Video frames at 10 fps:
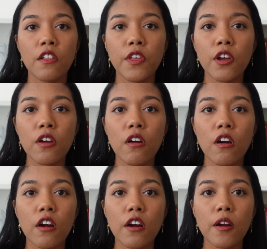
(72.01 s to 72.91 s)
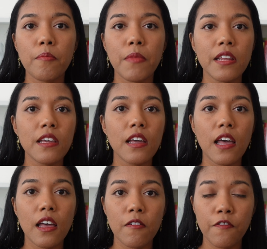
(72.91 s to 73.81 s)
There are many
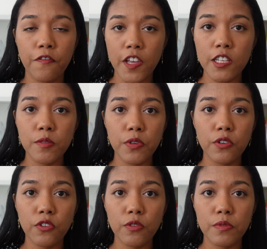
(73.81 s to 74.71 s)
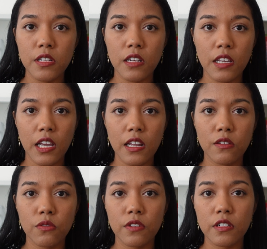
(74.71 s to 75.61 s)
Facebook groups
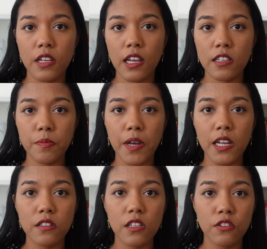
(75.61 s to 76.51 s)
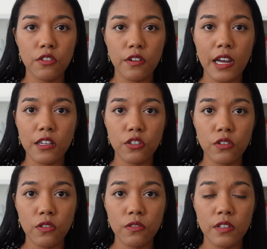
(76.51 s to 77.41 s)
dedicated towards expats,
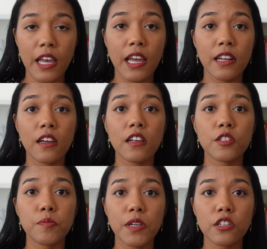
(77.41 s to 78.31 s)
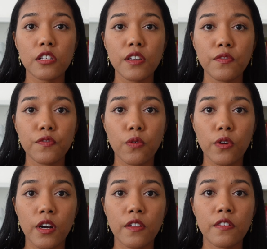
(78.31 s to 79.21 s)
internationals, and especially
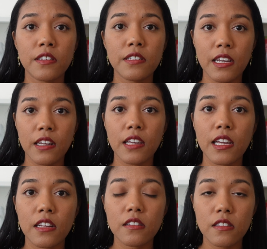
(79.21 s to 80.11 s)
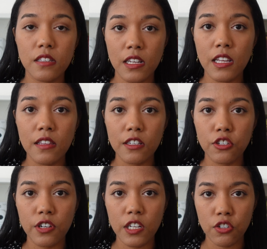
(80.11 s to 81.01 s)
for the dedicated city that
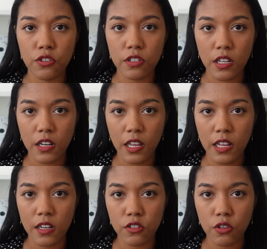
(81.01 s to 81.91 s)
you're interested in.